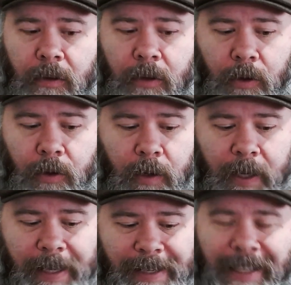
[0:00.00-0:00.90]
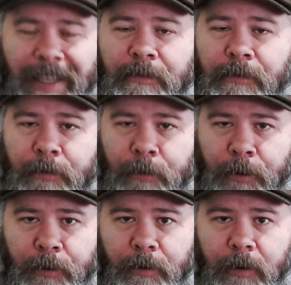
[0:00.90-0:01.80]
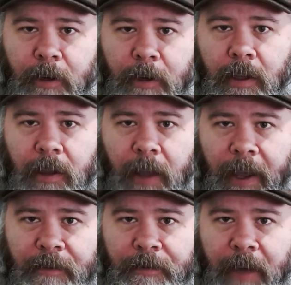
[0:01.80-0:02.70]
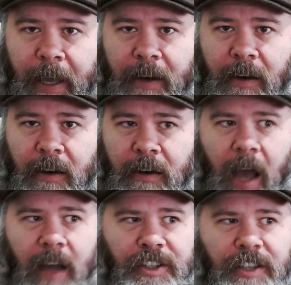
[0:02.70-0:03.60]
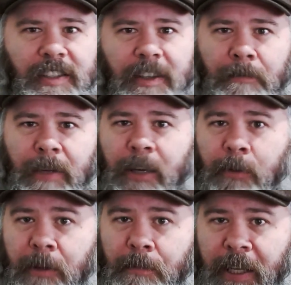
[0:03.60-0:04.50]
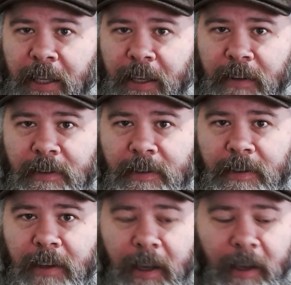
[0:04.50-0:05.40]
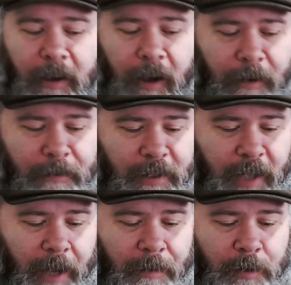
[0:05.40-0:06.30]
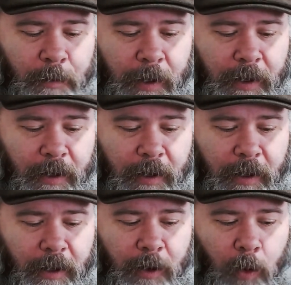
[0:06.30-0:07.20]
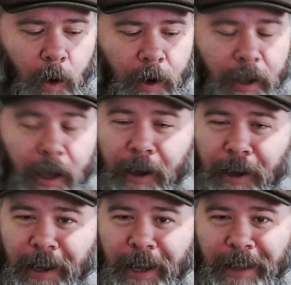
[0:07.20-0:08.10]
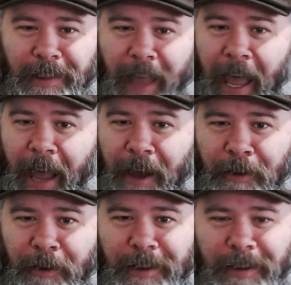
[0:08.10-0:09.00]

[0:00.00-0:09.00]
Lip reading: who has lived through life, and not just somebody with opinions. Oftentimes when we're young and loud,